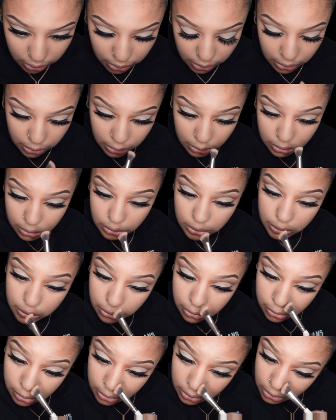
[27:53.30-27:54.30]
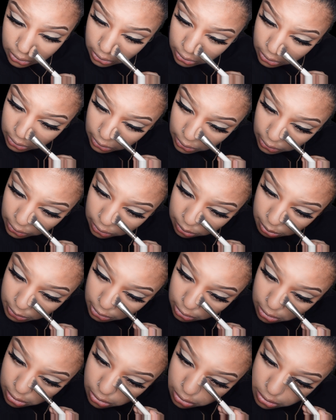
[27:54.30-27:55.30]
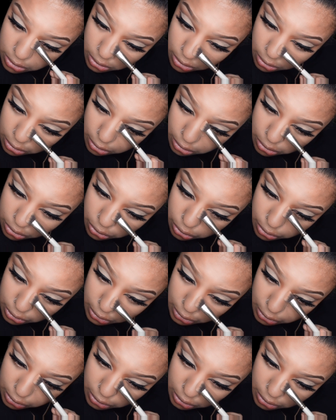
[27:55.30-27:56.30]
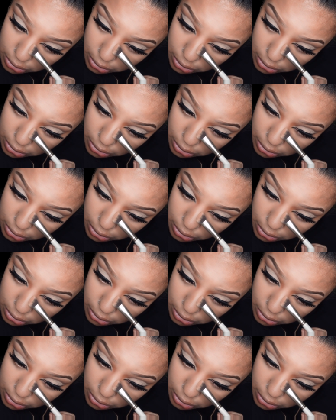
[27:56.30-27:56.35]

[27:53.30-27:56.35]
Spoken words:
and literally connect my nose contour